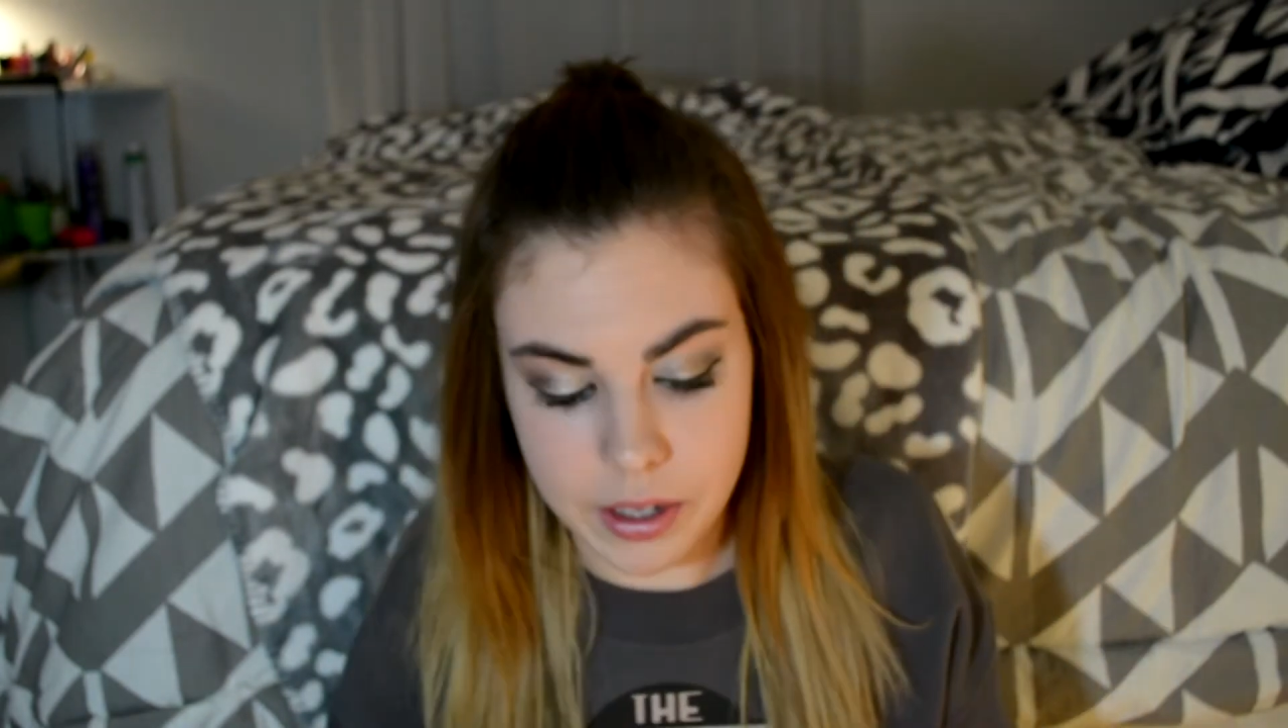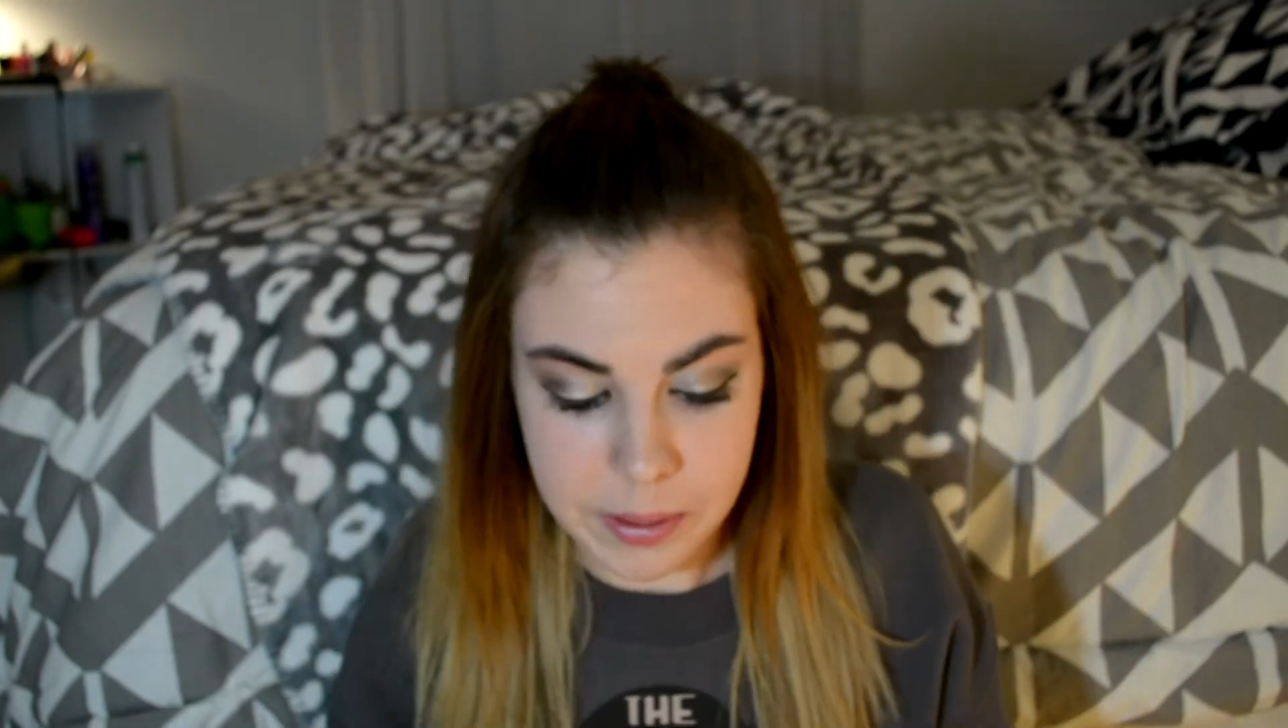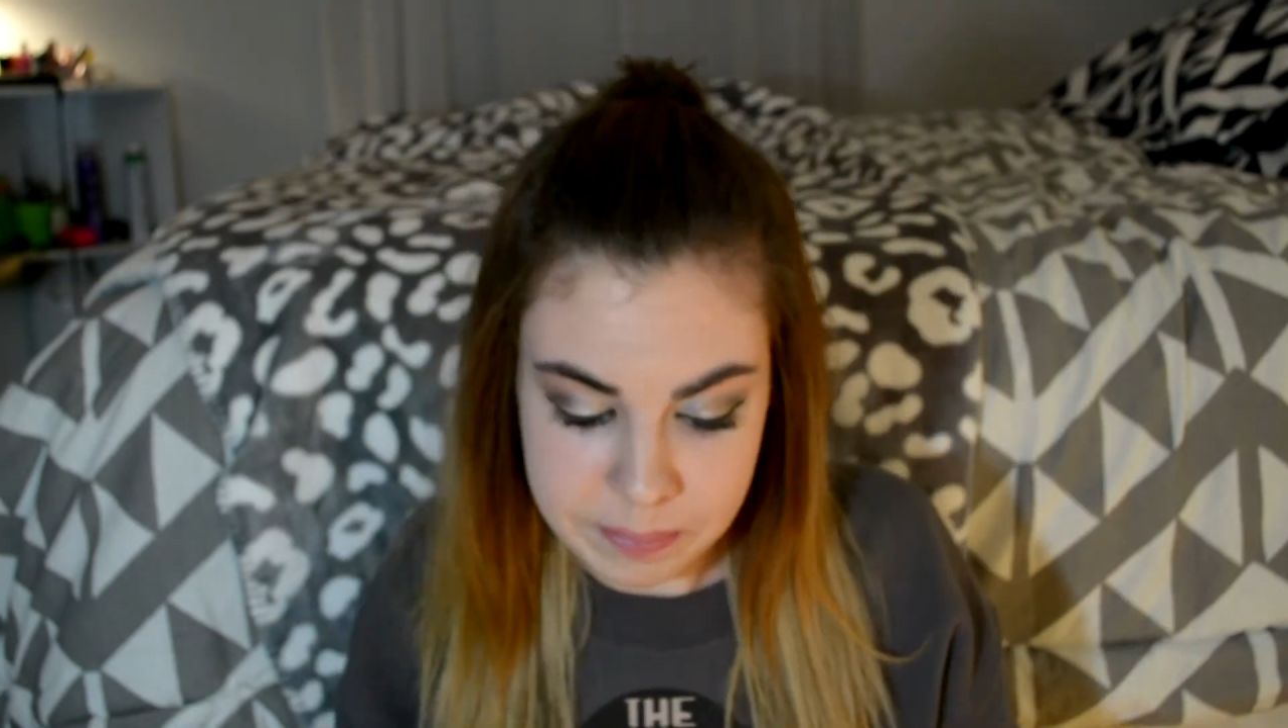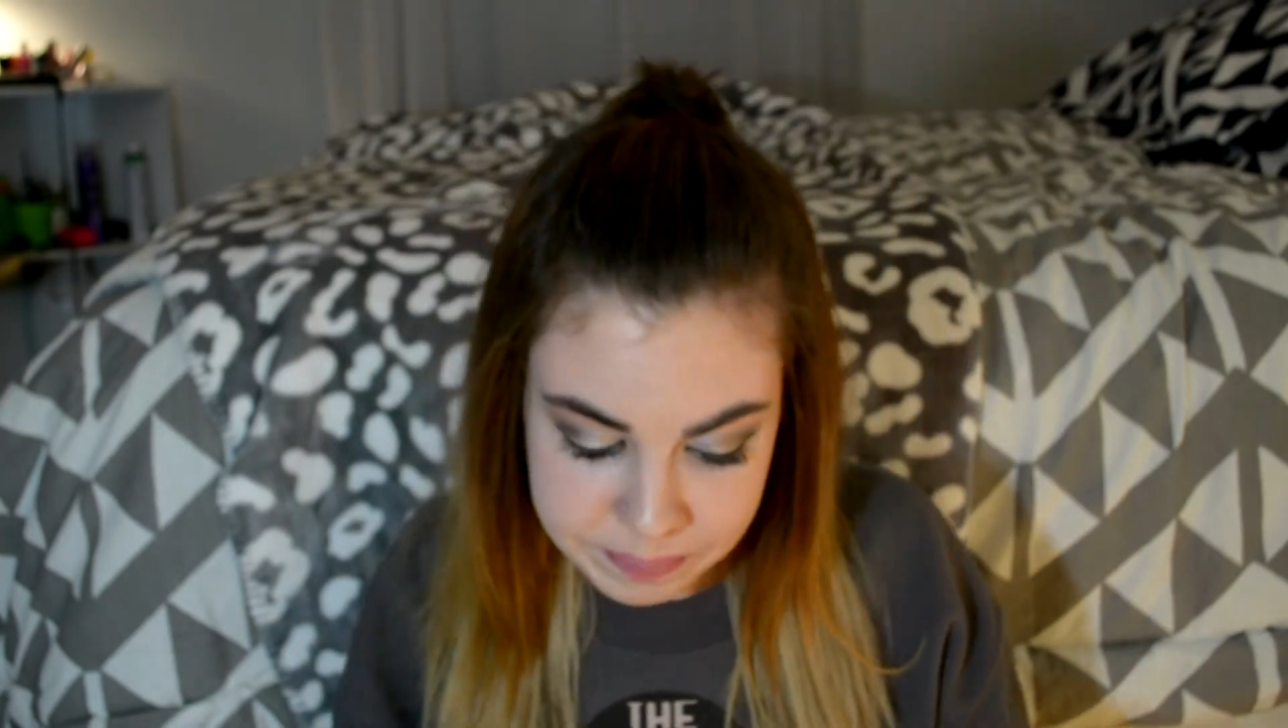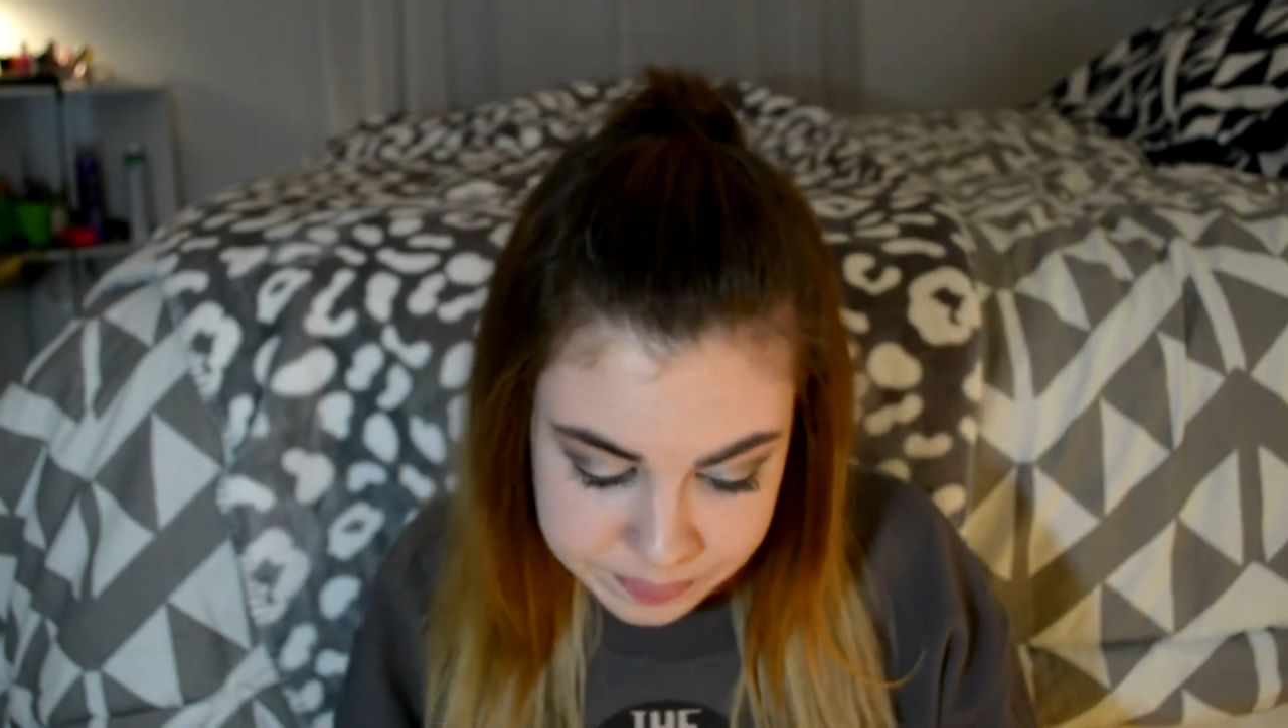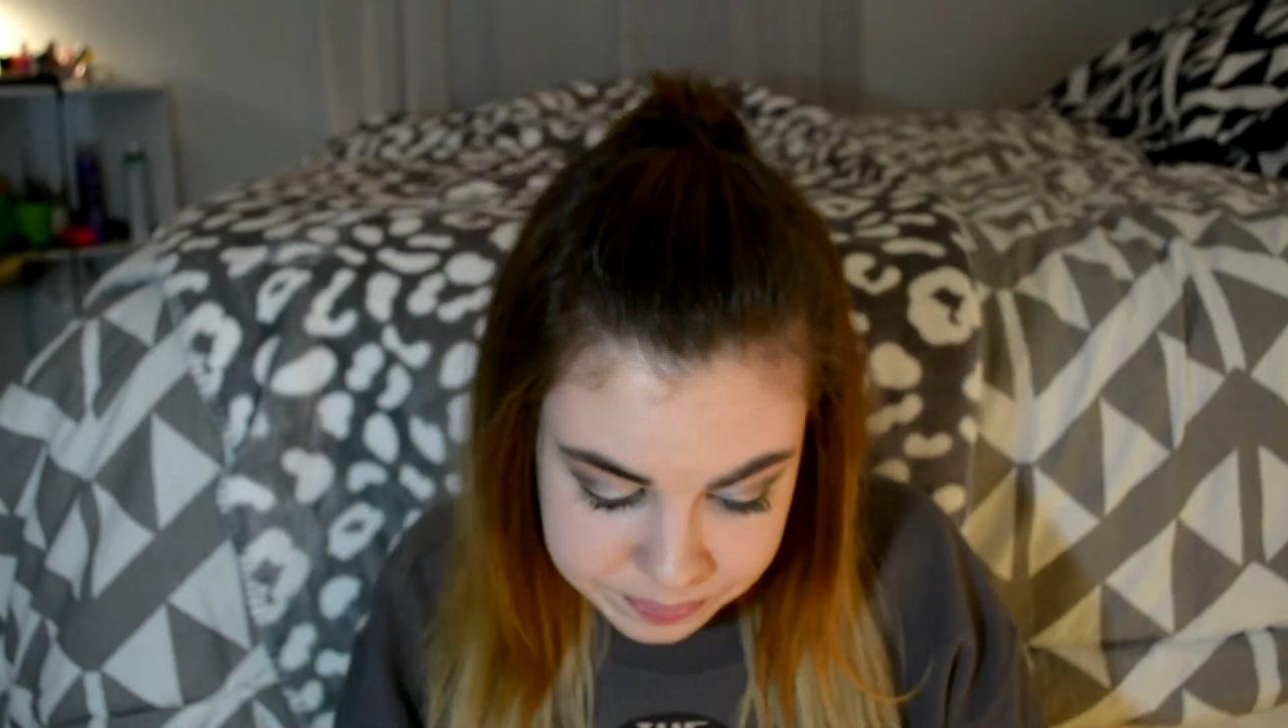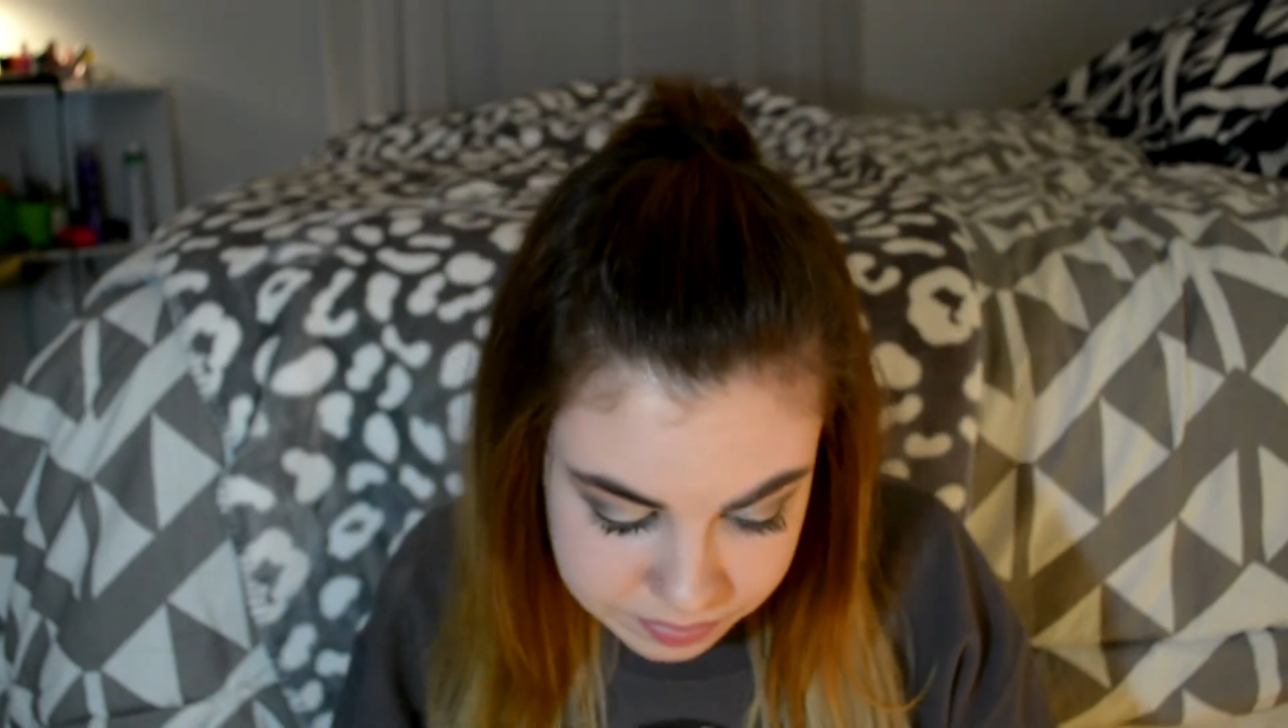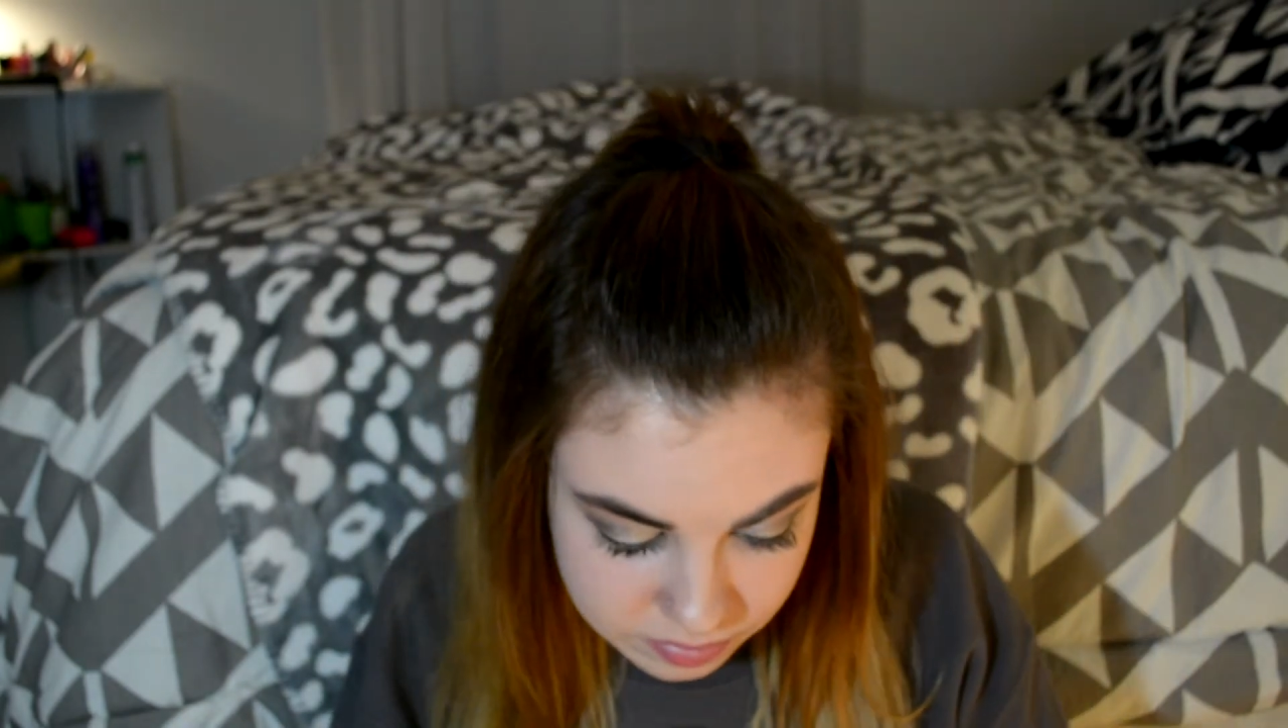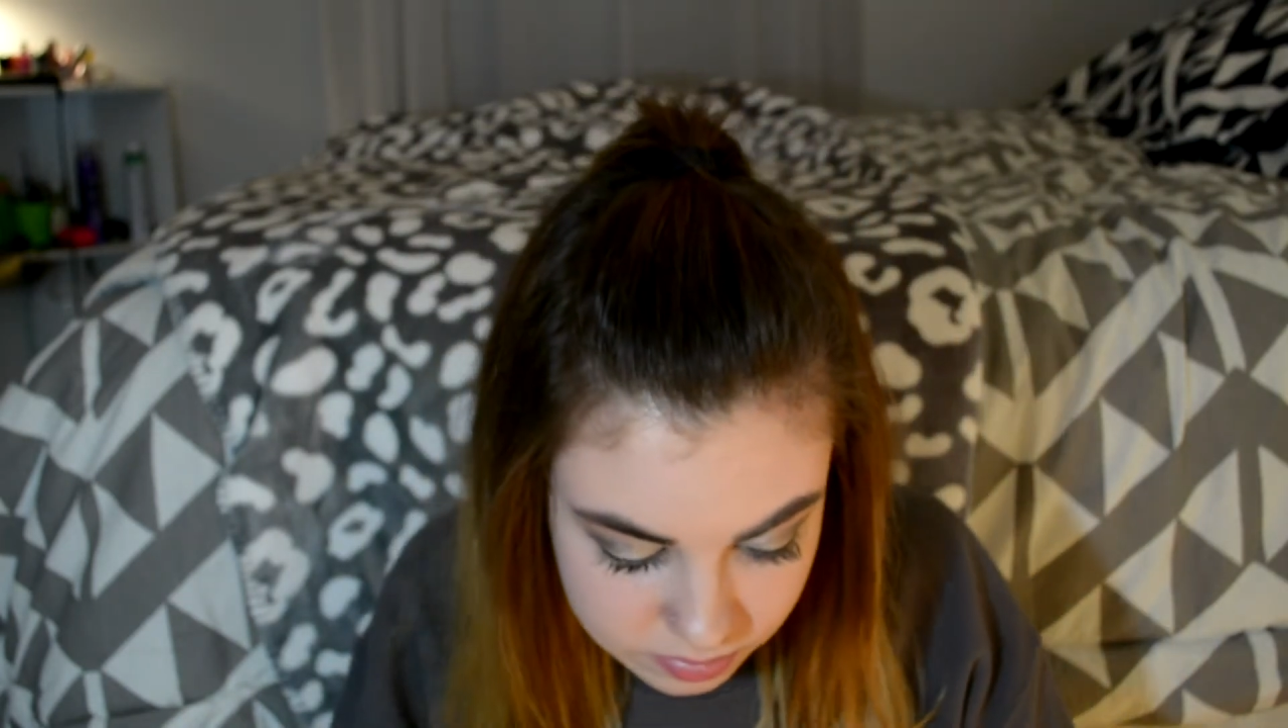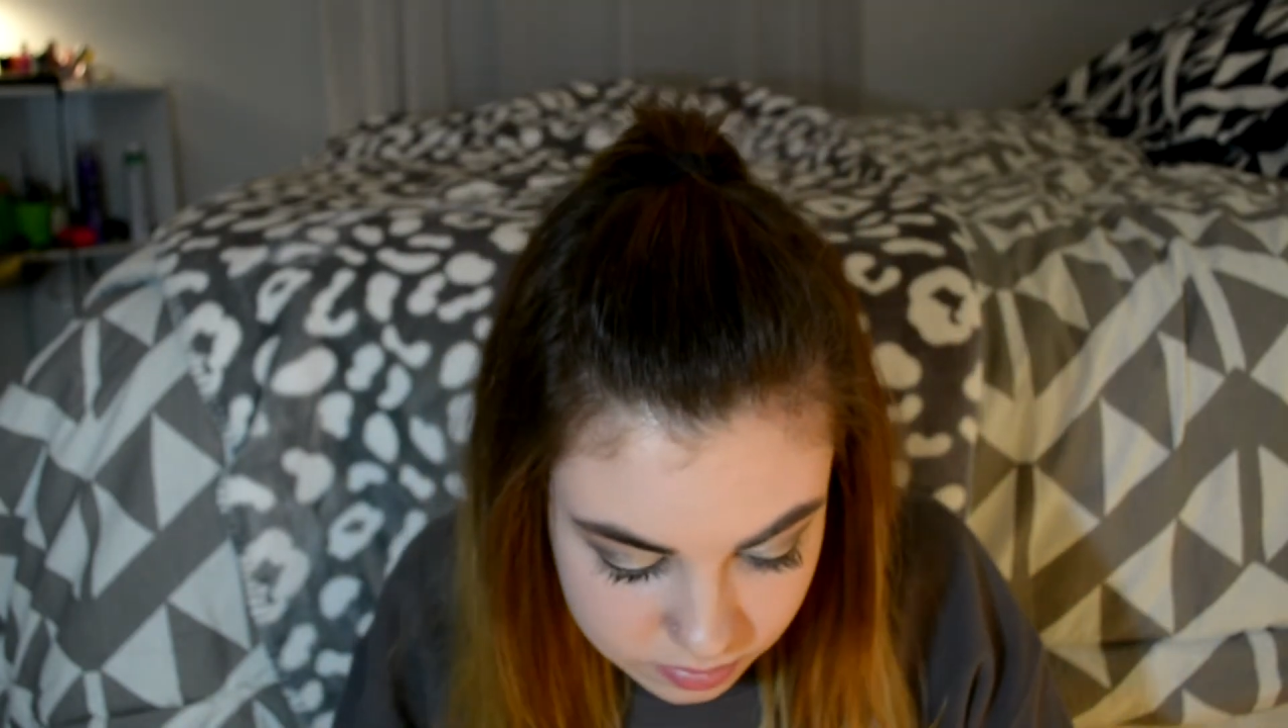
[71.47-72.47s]

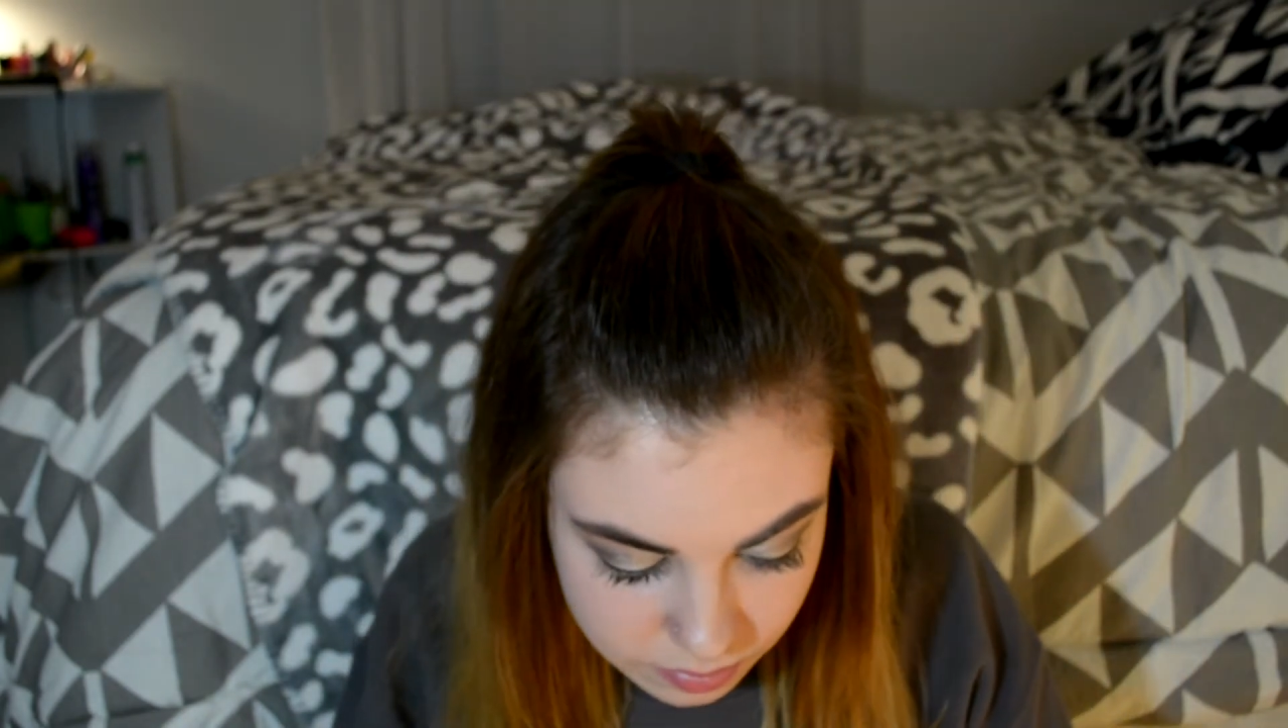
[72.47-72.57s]
know.